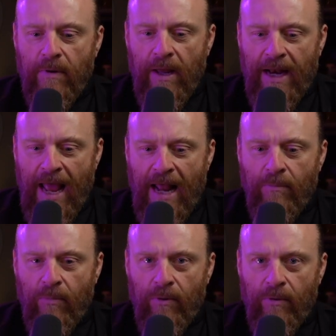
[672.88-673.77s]
an
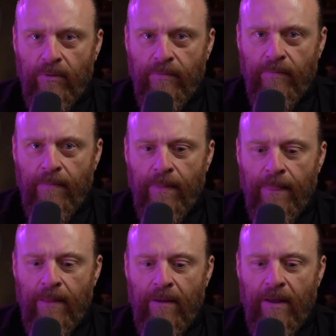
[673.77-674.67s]
animal,
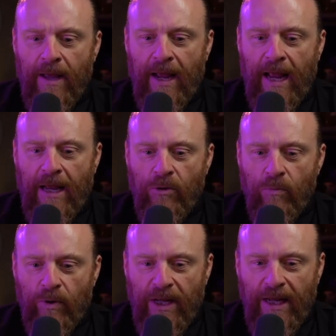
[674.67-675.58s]
and you
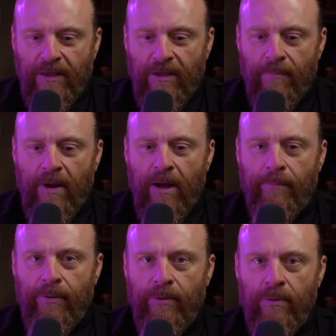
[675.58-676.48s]
would heat them
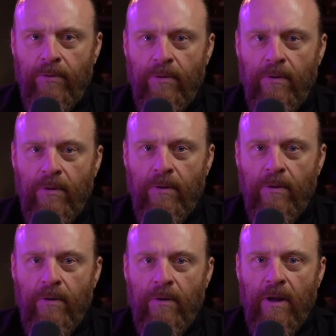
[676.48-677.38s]
up,
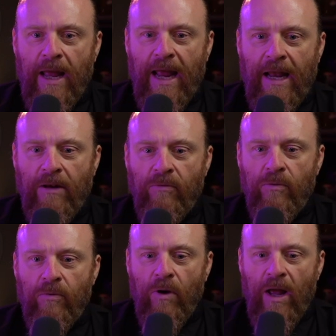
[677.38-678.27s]
and
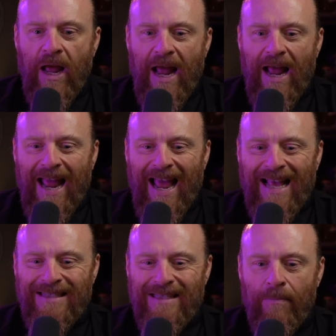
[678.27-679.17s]

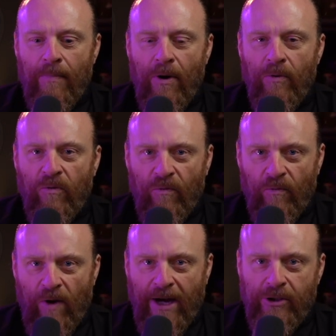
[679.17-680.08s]
as the bones
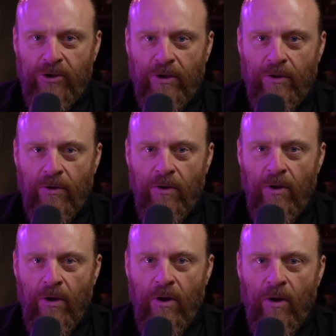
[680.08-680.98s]
fractured
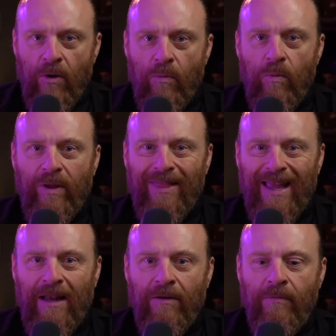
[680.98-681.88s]

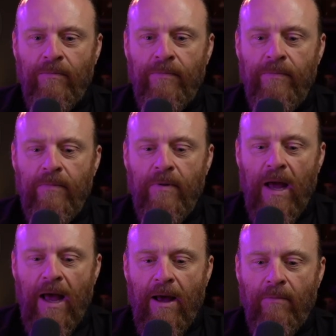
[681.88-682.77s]
within
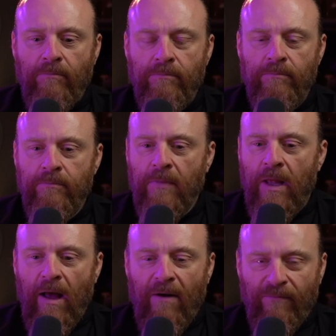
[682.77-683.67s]
um,
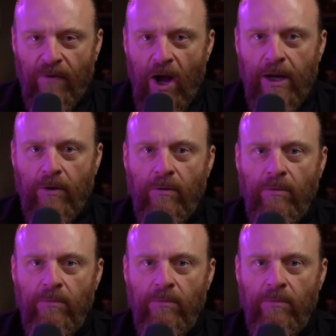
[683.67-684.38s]
a fire,